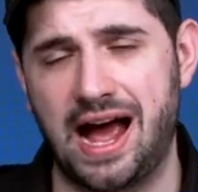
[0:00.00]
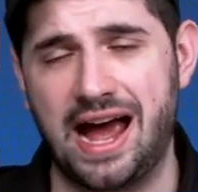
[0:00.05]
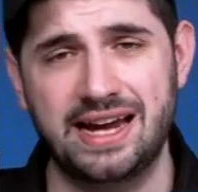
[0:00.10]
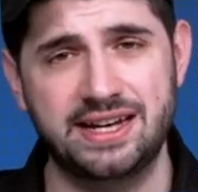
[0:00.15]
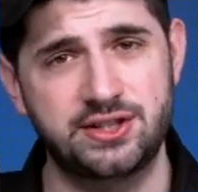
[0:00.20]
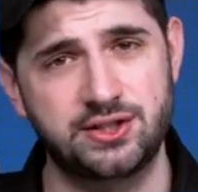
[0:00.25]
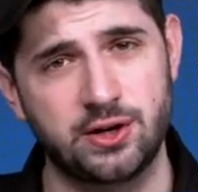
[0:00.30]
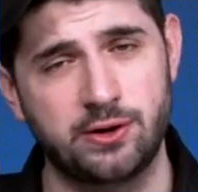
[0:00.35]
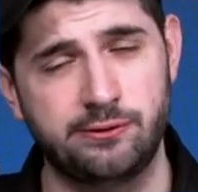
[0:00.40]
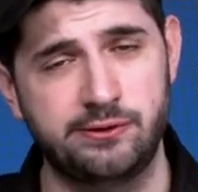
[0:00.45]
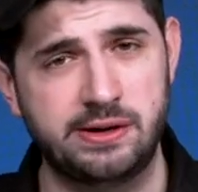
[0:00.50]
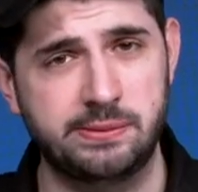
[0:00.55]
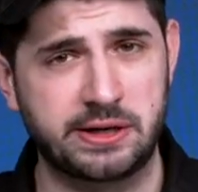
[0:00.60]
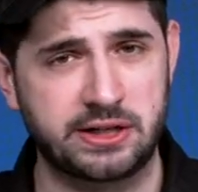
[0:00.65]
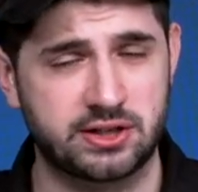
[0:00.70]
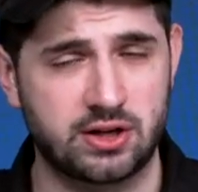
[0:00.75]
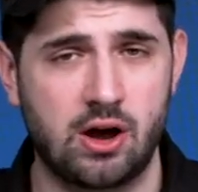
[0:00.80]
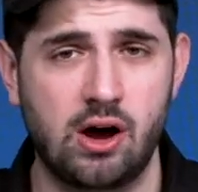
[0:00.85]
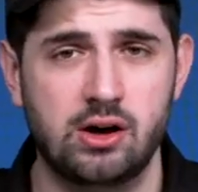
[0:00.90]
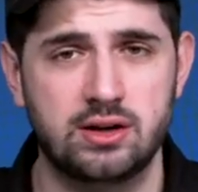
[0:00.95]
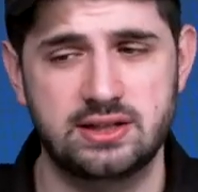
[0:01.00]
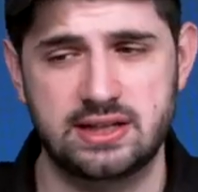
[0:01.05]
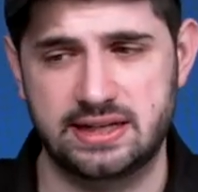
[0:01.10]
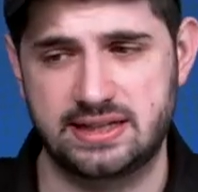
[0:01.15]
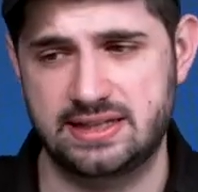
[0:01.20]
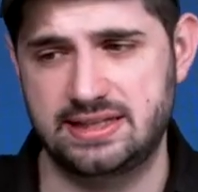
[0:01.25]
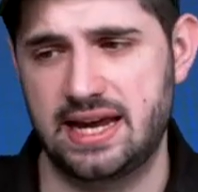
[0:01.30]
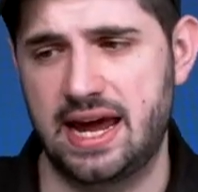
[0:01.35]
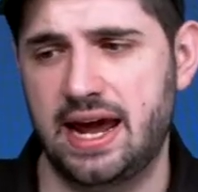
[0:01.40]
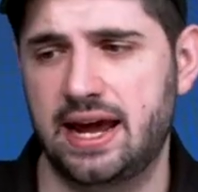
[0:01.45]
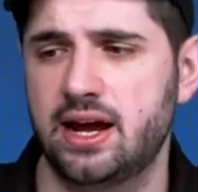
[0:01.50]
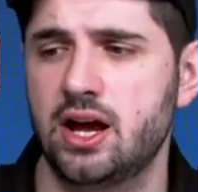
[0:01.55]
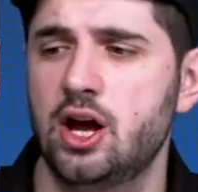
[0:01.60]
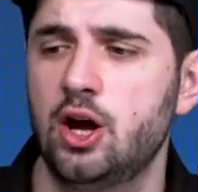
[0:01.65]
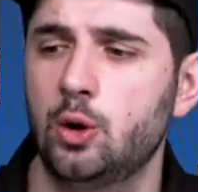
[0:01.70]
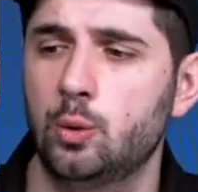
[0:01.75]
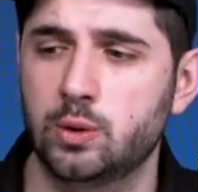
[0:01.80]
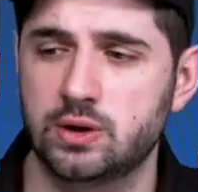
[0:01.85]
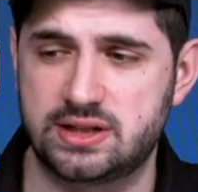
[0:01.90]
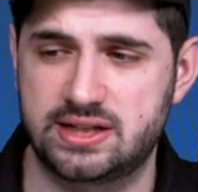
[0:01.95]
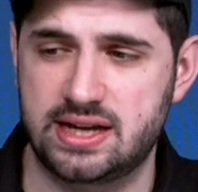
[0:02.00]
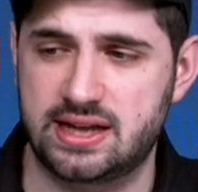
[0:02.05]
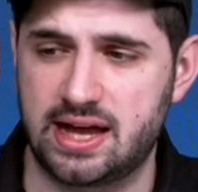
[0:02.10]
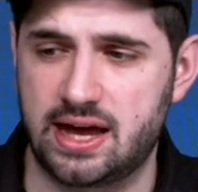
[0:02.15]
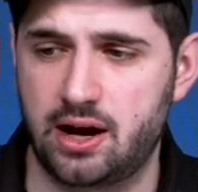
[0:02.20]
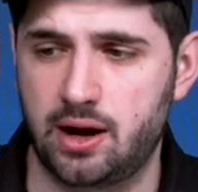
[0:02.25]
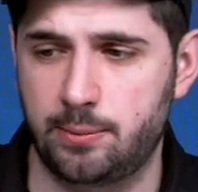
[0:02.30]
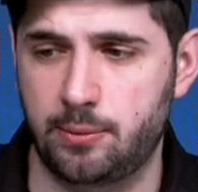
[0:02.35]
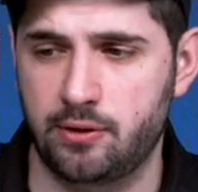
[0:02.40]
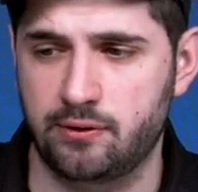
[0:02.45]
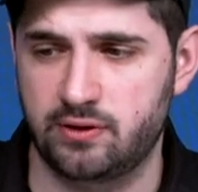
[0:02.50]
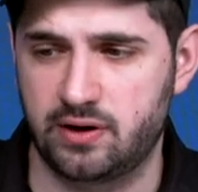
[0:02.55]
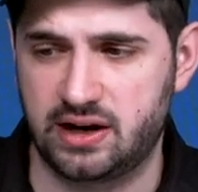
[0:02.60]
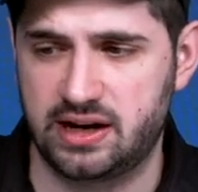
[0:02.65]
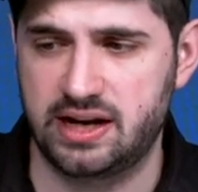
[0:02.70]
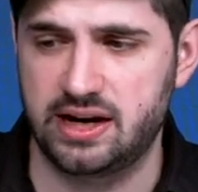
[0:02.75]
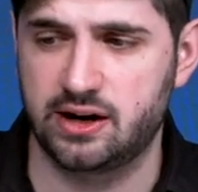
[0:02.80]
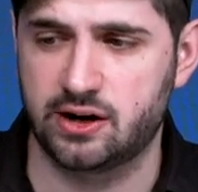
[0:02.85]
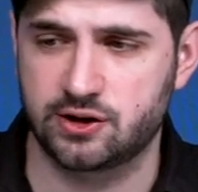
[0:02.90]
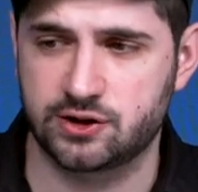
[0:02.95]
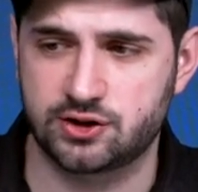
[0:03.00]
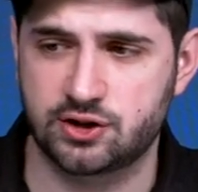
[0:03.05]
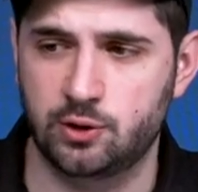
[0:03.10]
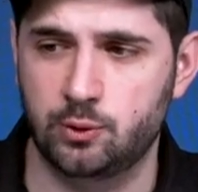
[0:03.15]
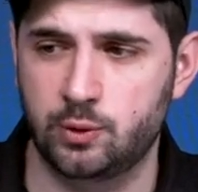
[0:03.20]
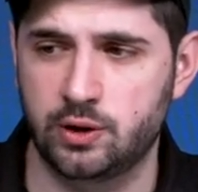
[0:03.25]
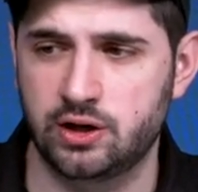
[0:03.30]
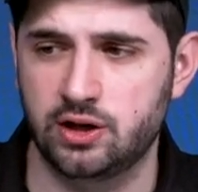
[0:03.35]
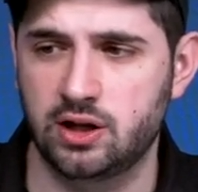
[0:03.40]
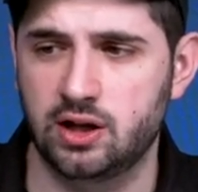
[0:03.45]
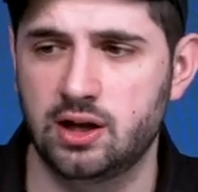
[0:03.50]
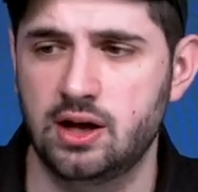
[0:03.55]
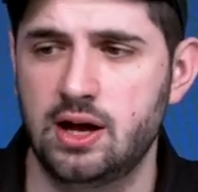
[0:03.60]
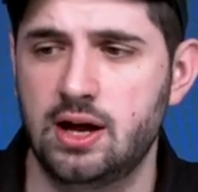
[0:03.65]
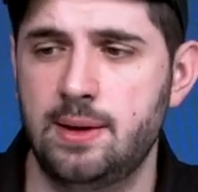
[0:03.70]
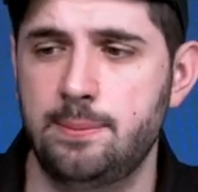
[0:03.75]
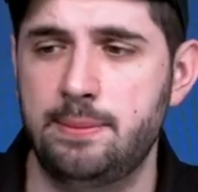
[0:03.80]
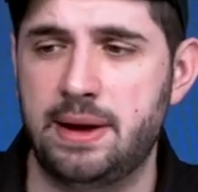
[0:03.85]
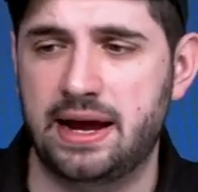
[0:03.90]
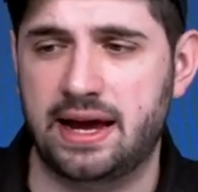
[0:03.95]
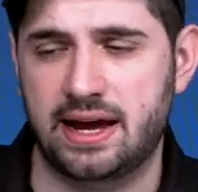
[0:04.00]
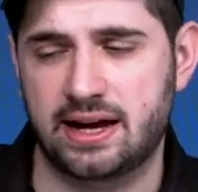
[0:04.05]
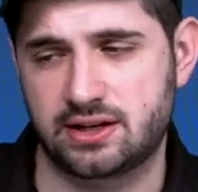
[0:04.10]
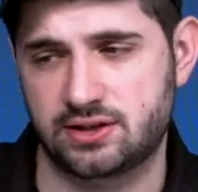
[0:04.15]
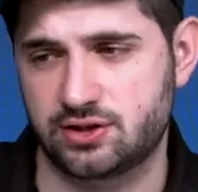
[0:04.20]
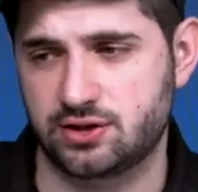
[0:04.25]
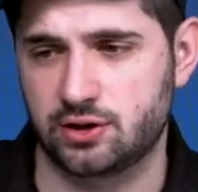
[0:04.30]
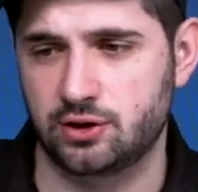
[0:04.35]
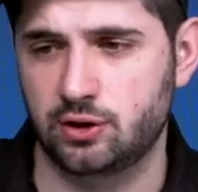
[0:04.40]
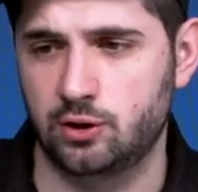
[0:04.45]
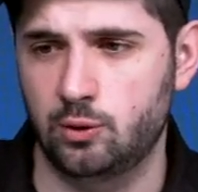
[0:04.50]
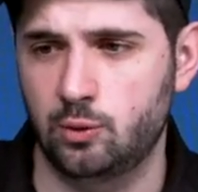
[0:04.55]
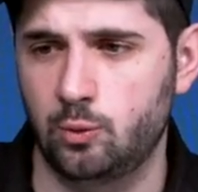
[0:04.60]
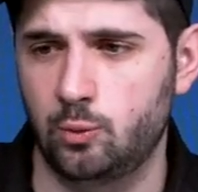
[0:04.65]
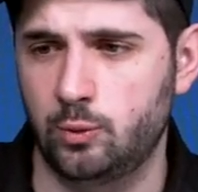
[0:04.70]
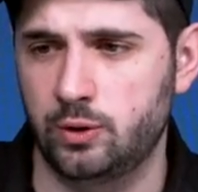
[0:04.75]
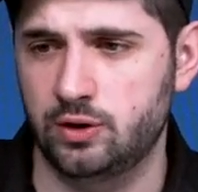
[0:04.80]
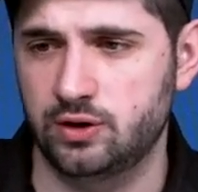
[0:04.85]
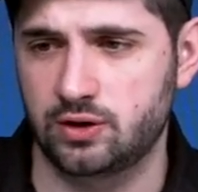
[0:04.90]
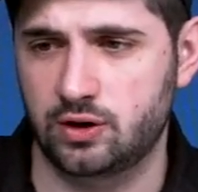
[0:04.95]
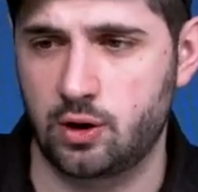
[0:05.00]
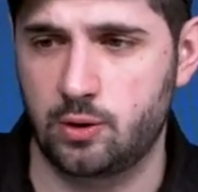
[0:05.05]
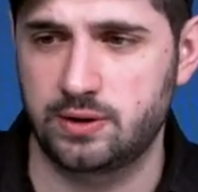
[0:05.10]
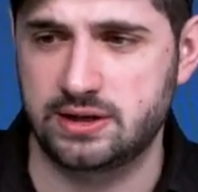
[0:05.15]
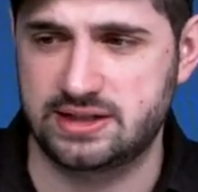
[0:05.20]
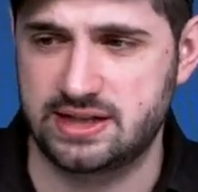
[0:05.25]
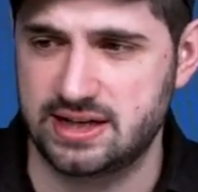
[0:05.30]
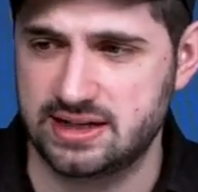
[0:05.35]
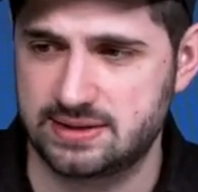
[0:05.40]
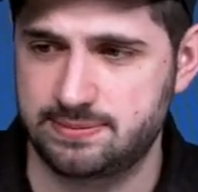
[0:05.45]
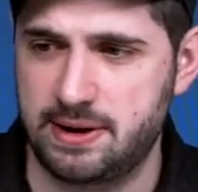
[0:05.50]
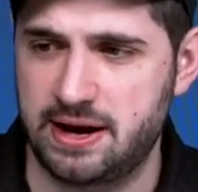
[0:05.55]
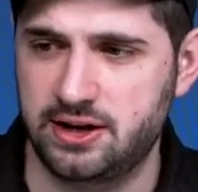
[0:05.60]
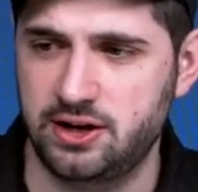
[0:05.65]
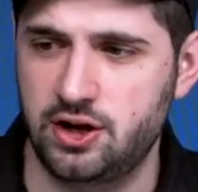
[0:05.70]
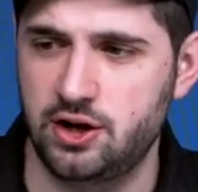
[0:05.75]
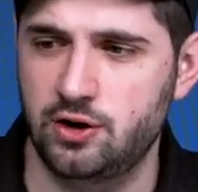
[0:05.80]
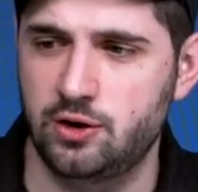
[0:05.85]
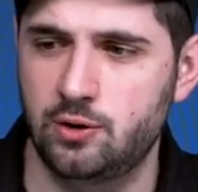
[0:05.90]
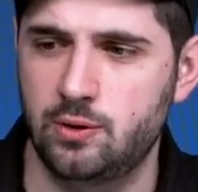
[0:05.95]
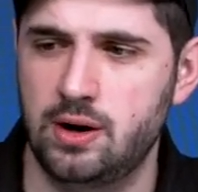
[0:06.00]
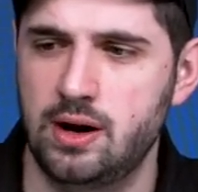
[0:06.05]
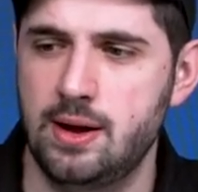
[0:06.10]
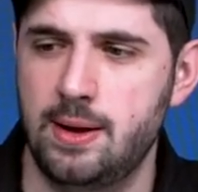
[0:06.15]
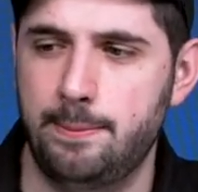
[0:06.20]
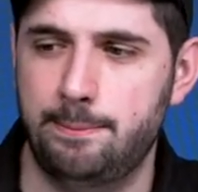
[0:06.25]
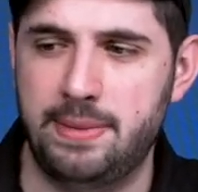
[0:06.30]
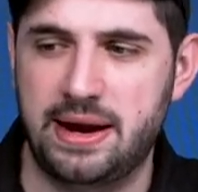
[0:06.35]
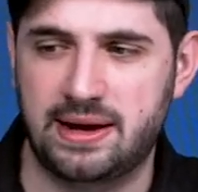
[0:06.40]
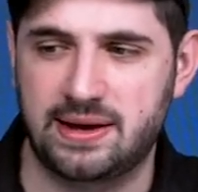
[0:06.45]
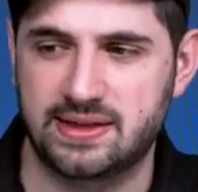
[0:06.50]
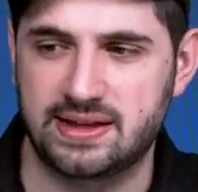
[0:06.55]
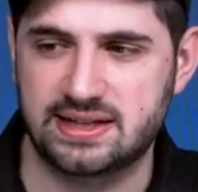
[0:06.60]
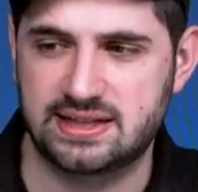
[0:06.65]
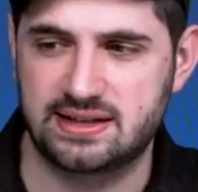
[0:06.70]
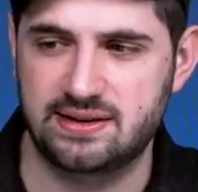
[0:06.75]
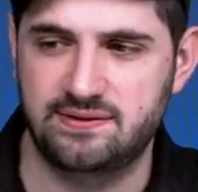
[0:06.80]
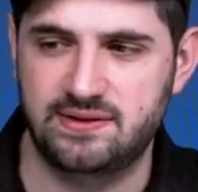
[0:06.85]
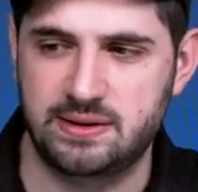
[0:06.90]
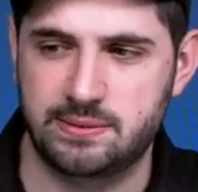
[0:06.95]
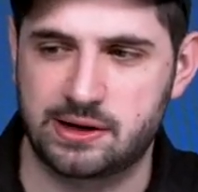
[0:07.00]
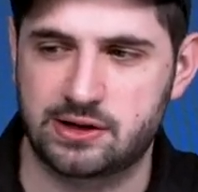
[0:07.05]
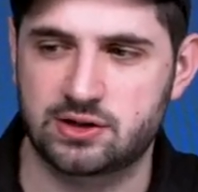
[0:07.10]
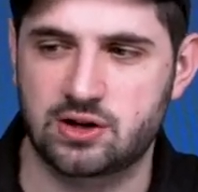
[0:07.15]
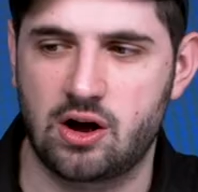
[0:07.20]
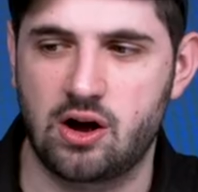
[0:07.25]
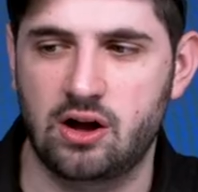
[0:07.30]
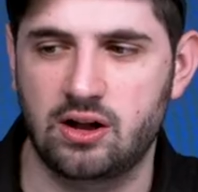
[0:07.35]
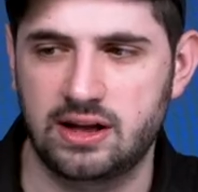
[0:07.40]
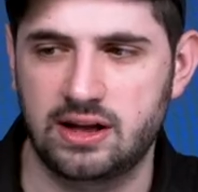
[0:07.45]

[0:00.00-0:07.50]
ISO vMix calls, let's say, we'll set that up over here. So we'll make external, we'll go into this menu, make this the vMix call